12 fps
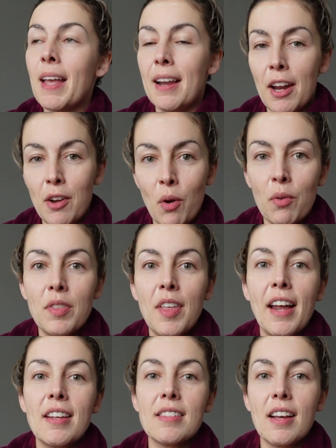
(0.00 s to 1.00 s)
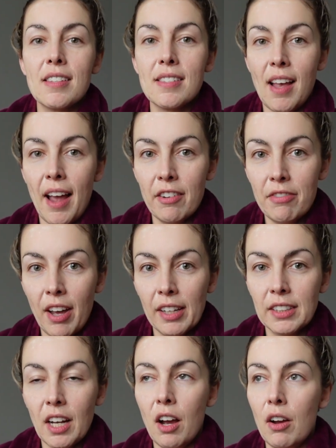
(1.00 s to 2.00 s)
And I know that that is a side
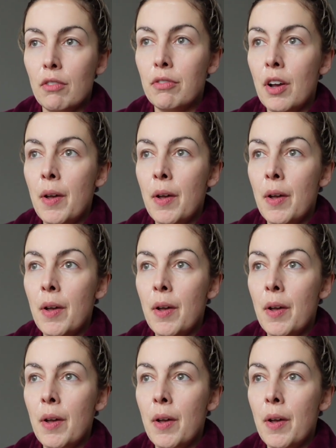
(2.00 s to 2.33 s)
effect of